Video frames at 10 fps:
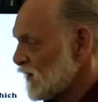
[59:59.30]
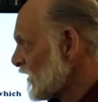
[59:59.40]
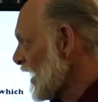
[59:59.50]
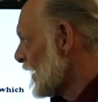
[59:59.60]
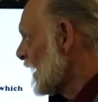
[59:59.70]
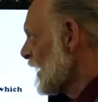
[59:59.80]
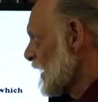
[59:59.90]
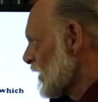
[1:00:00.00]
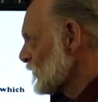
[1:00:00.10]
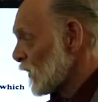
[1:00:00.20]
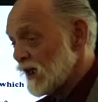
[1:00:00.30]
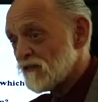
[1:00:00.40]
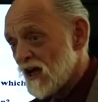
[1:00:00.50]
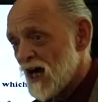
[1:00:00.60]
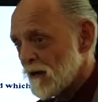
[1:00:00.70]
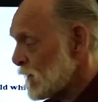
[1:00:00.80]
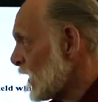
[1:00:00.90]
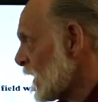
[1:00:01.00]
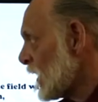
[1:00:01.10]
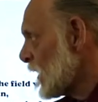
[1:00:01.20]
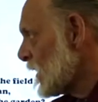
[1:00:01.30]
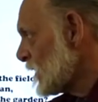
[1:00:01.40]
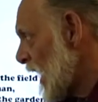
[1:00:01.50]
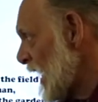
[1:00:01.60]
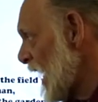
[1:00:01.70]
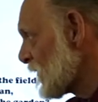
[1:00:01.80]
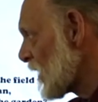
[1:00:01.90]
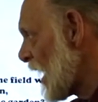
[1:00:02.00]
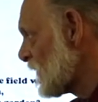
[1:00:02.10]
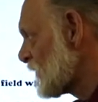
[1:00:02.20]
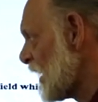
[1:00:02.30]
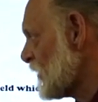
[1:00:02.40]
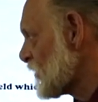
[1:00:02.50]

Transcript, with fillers: did he say? Here's what he said. Yea, hath God said, Ye